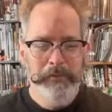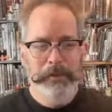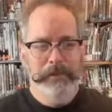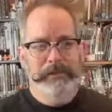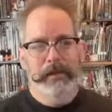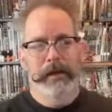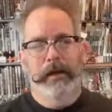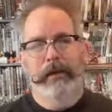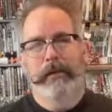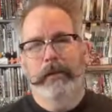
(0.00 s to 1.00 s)
But
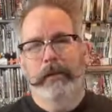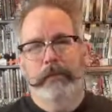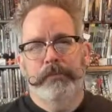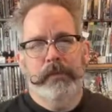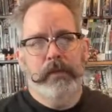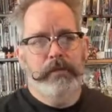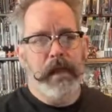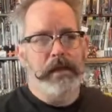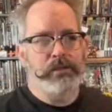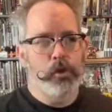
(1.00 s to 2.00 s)

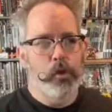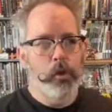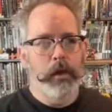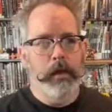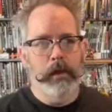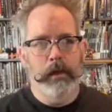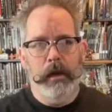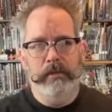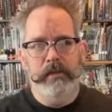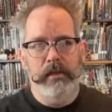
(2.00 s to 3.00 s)
that toy,
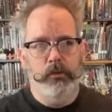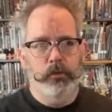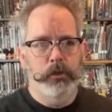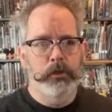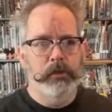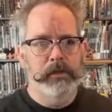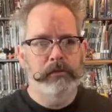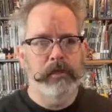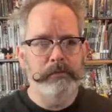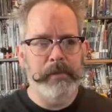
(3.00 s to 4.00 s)
I think, really
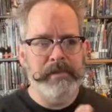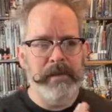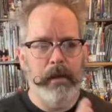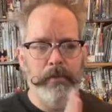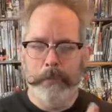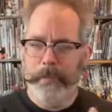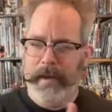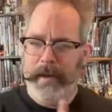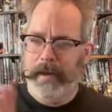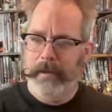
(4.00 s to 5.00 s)
led me down the
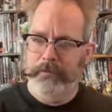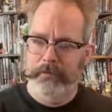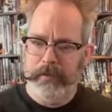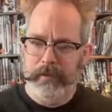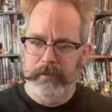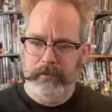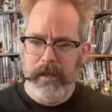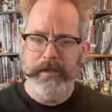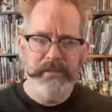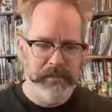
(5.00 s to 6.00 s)
path that
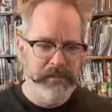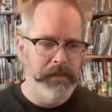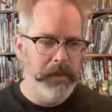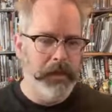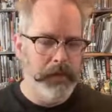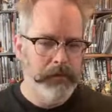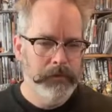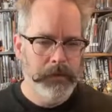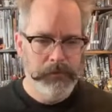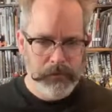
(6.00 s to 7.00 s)
led to today.
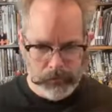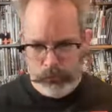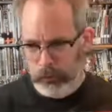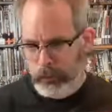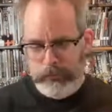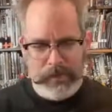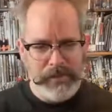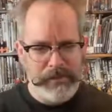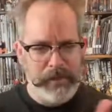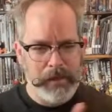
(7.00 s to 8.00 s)
It ruined my
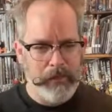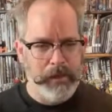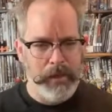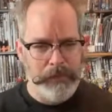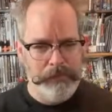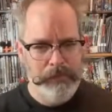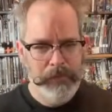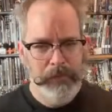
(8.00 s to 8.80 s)
entire life.